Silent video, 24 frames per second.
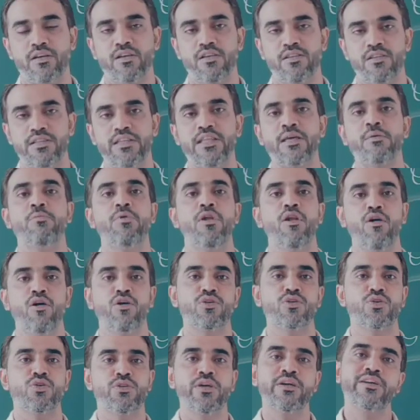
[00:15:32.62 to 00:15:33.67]
they
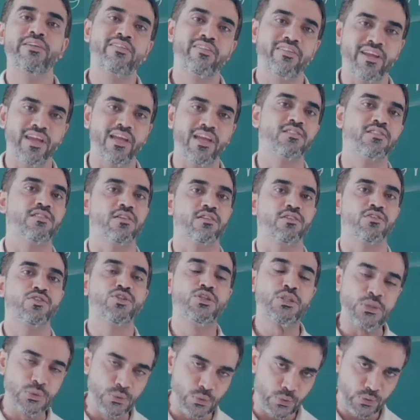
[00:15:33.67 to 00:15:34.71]
belong to the Creator.
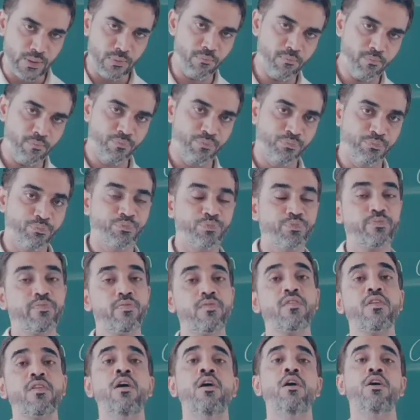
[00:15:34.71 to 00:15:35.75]
Through Him
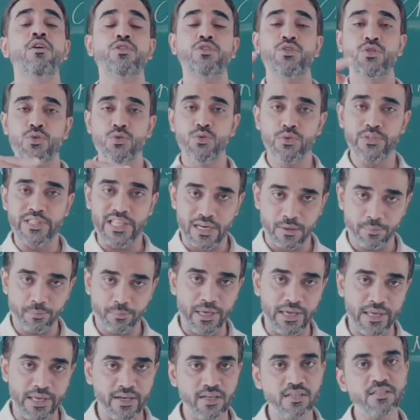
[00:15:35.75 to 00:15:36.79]
or through their
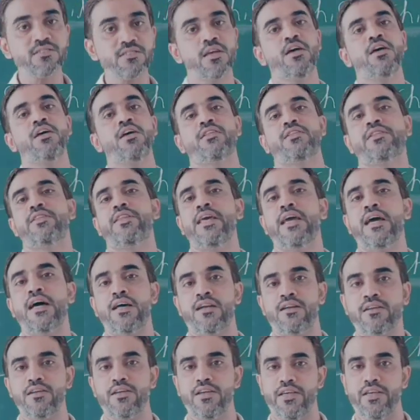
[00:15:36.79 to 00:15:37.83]
parents, they
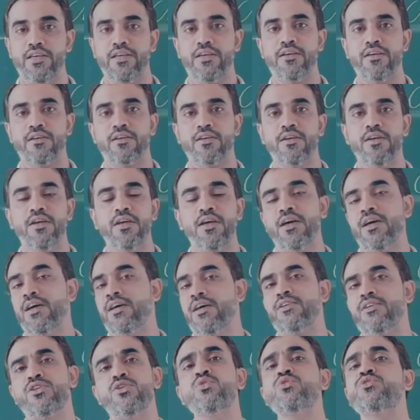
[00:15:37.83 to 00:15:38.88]
are here,
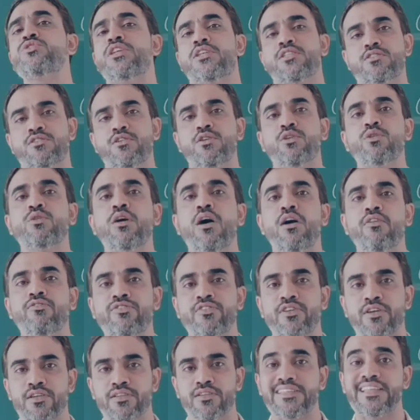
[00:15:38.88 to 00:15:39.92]
and you just look
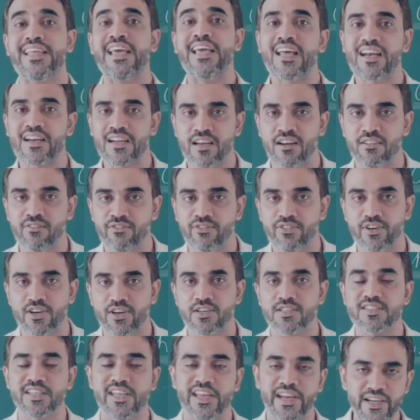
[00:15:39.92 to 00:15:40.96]
after their
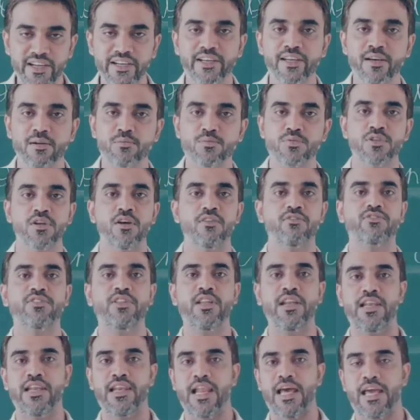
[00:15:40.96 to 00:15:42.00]
comforts in terms of the
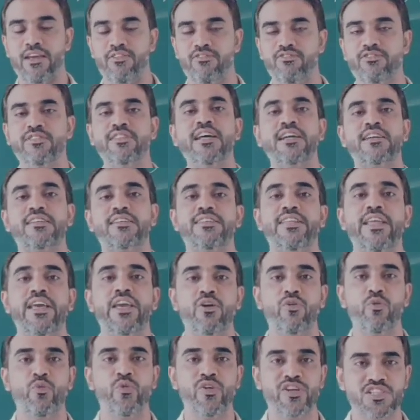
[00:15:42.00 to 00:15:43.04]
life that they
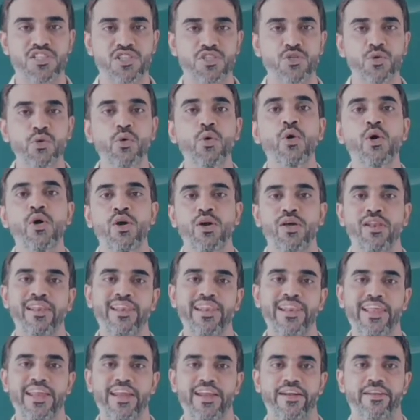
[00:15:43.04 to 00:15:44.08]
wish to
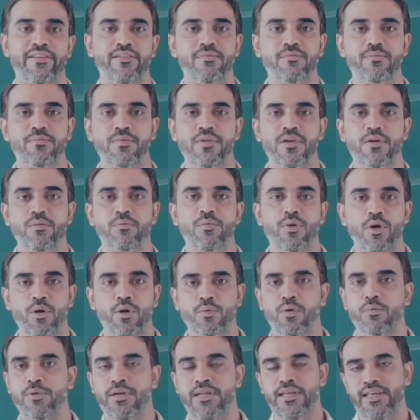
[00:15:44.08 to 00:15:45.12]
lead.
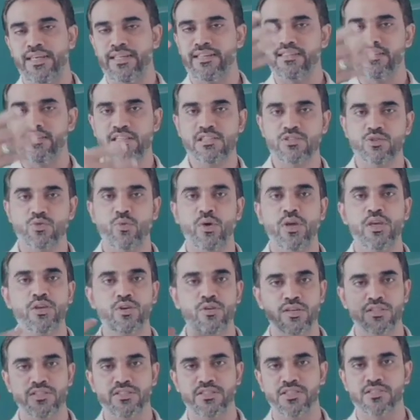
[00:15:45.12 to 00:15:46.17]
Probably in this way you
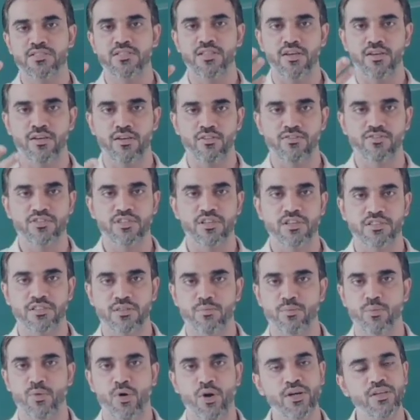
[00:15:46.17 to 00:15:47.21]
can just think of
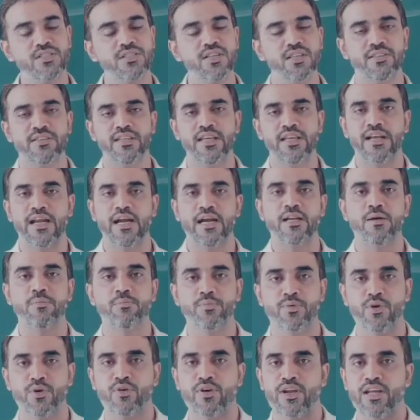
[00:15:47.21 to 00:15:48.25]
certain points and then add
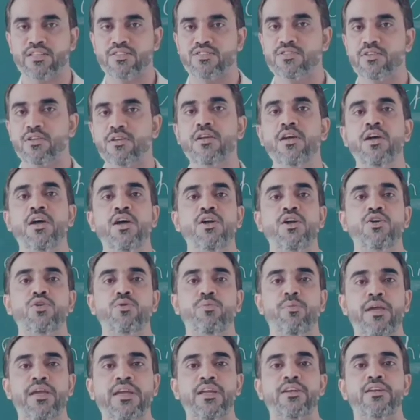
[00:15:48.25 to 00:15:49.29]
up your answer to
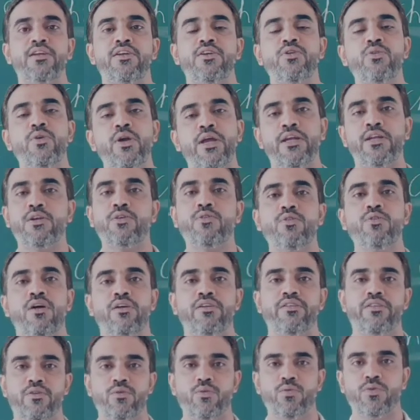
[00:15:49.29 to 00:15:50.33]
make it into 80 to
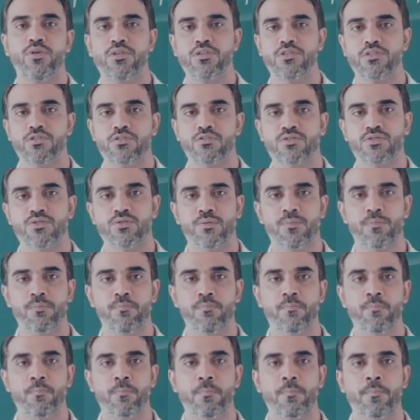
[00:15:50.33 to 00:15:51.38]
100 words or so.
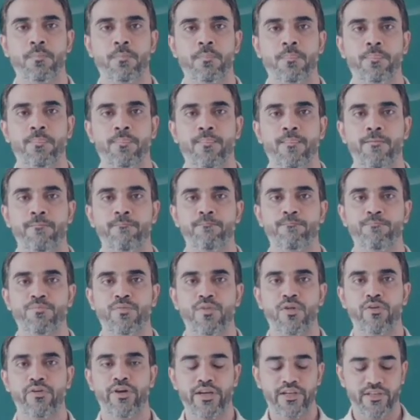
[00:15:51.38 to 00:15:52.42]

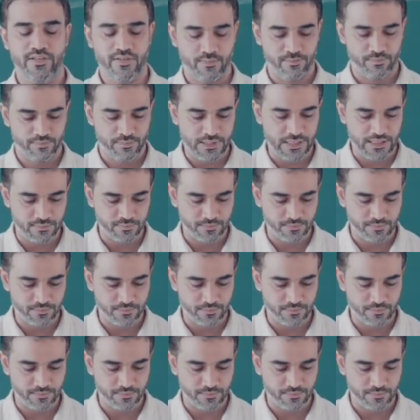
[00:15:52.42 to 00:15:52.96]
All right, then